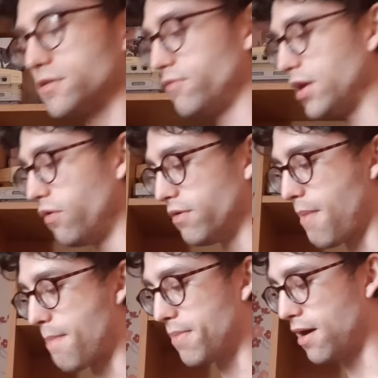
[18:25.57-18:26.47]
And we all
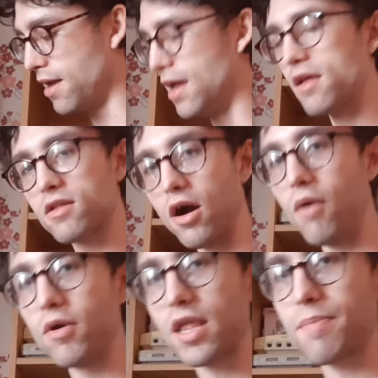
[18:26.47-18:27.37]
remember Star
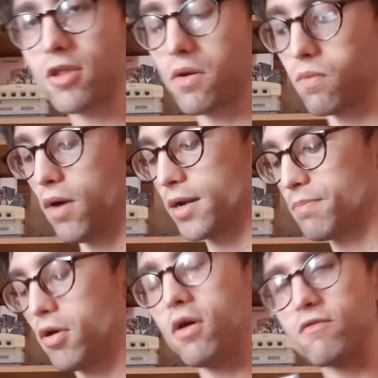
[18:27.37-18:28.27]
Wars Episode 1
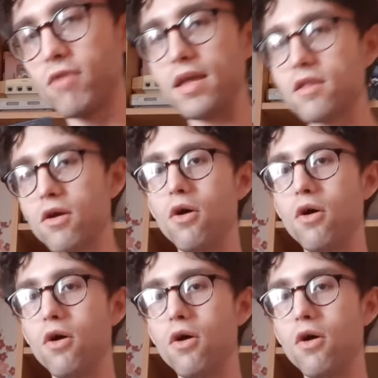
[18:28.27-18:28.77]
Podracer